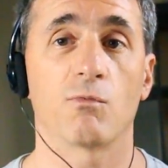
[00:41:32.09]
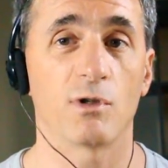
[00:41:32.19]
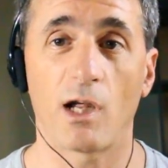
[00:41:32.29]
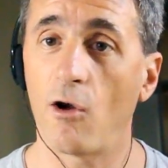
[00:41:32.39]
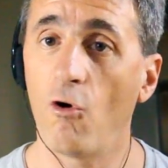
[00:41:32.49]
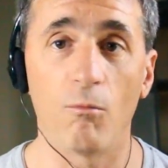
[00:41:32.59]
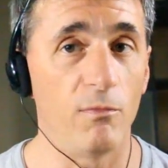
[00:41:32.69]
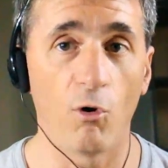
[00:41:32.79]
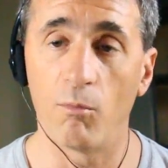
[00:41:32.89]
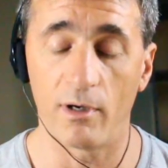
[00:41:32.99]
which I hope
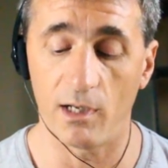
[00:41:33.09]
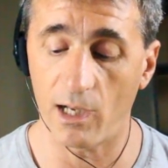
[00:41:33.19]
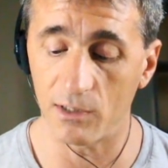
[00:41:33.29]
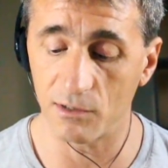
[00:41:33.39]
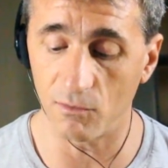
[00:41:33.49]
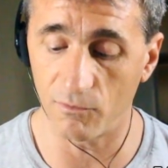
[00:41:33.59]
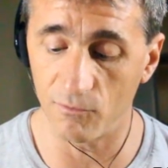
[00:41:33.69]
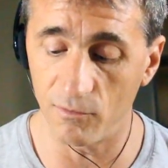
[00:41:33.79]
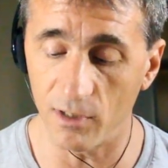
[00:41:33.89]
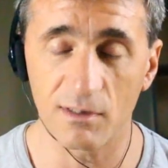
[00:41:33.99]
nobody has to go through this.